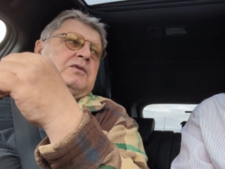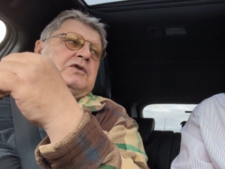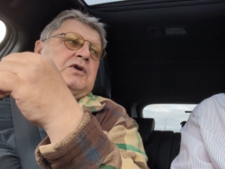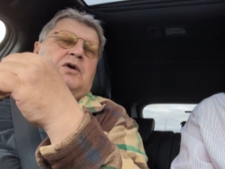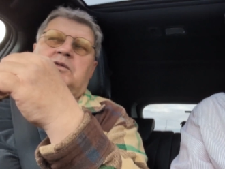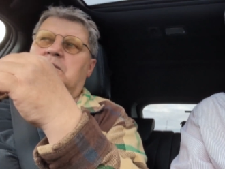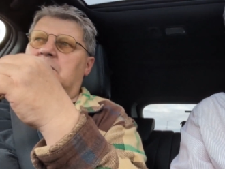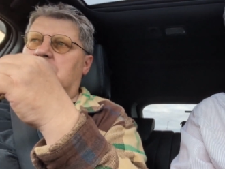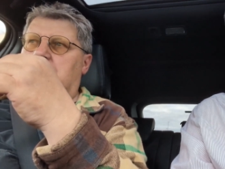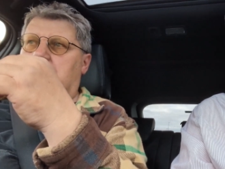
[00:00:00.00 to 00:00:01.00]
Mm. So
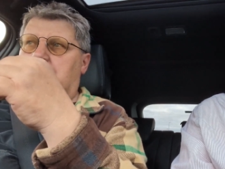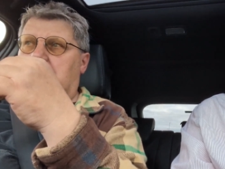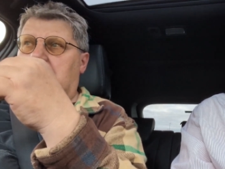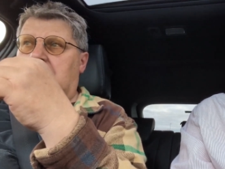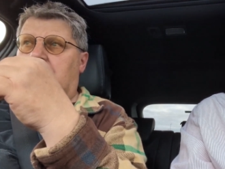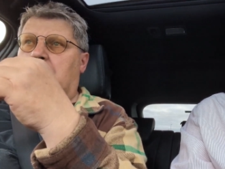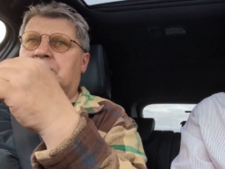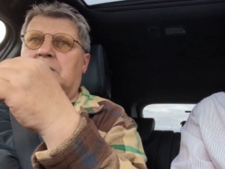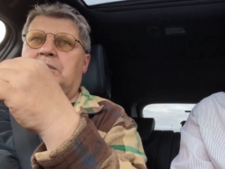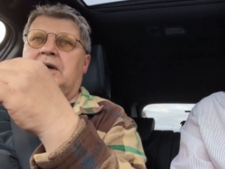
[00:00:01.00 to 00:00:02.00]

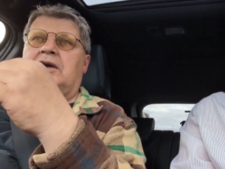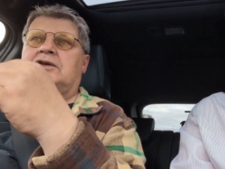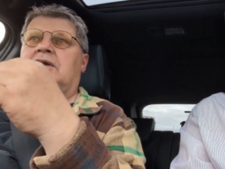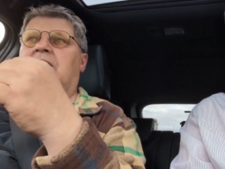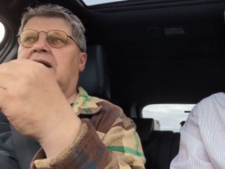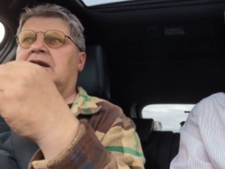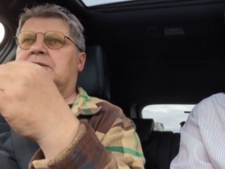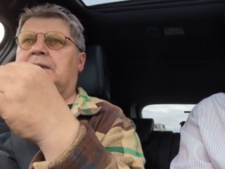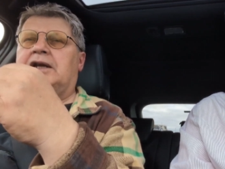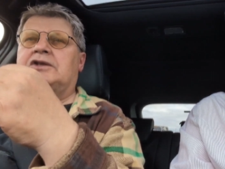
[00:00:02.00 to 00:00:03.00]
eruption periods in
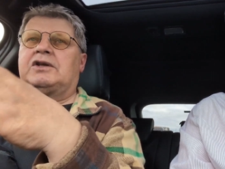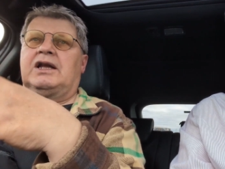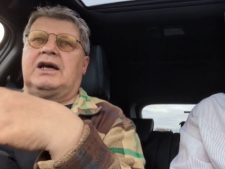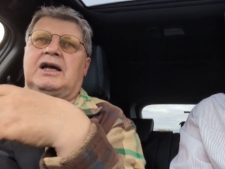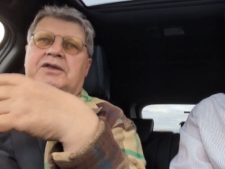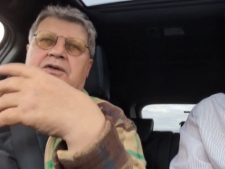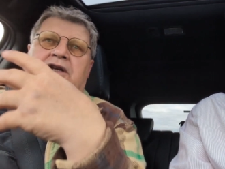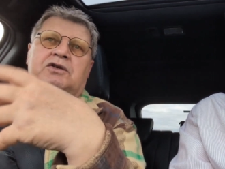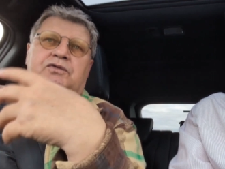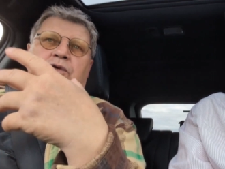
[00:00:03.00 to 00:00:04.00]
Reykjanes Peninsula are
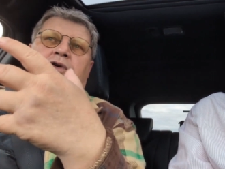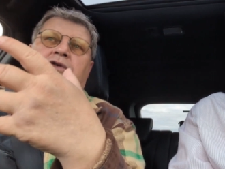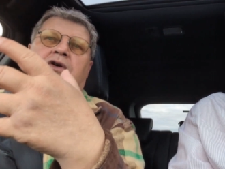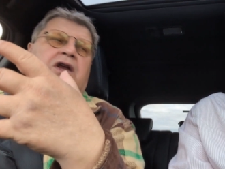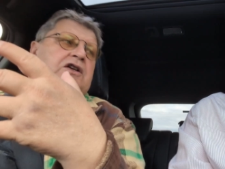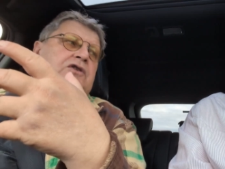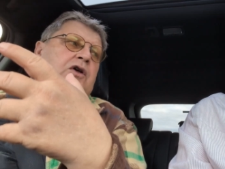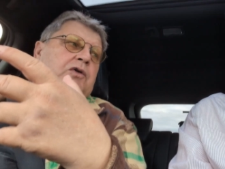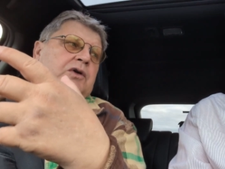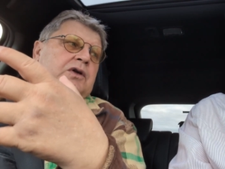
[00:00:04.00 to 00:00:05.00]
three to 400 years
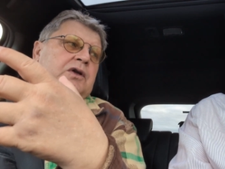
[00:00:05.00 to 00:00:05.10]
long.